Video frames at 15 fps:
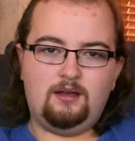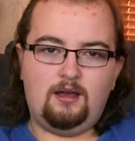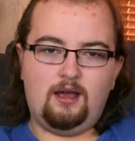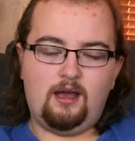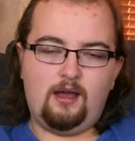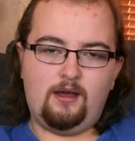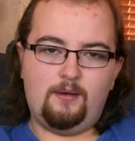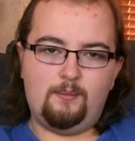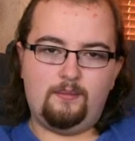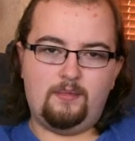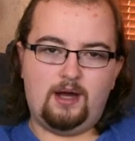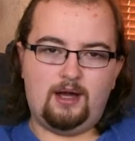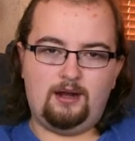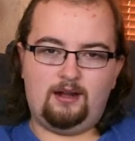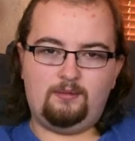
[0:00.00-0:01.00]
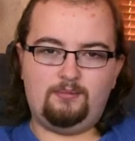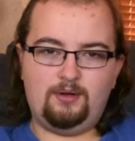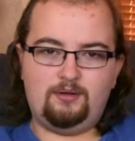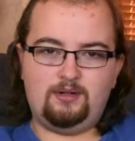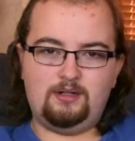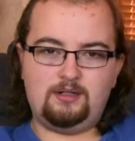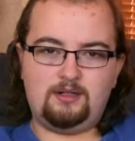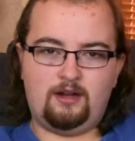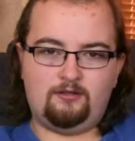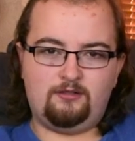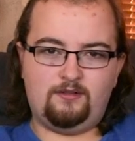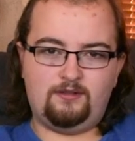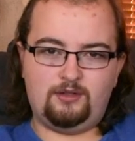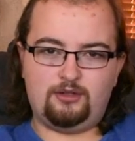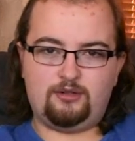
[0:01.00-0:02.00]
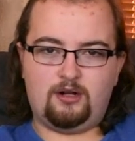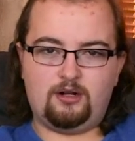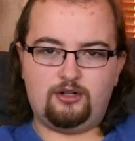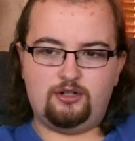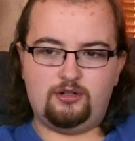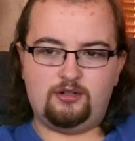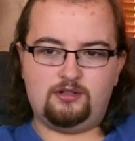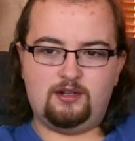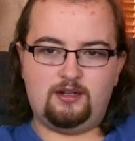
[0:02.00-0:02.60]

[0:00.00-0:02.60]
I like building stuff with instructions.